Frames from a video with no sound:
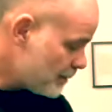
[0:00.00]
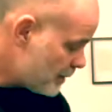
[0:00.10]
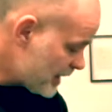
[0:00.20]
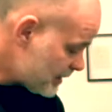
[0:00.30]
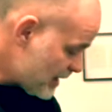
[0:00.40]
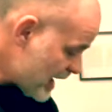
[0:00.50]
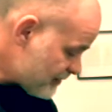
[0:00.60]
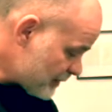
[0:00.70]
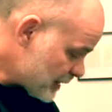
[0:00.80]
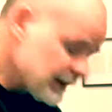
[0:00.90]
But
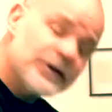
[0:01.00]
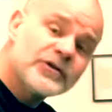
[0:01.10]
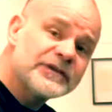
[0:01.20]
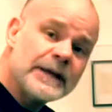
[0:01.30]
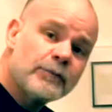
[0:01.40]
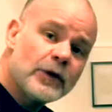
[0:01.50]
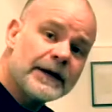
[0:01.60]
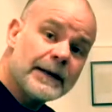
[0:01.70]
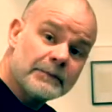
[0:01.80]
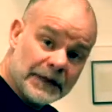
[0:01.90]
from a clinical standpoint,
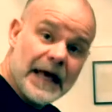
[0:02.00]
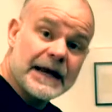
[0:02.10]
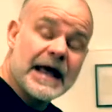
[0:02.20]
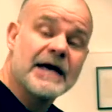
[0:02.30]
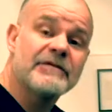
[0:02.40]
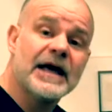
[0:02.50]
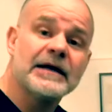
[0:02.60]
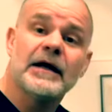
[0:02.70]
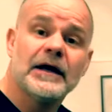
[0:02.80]
I'm glad I have that.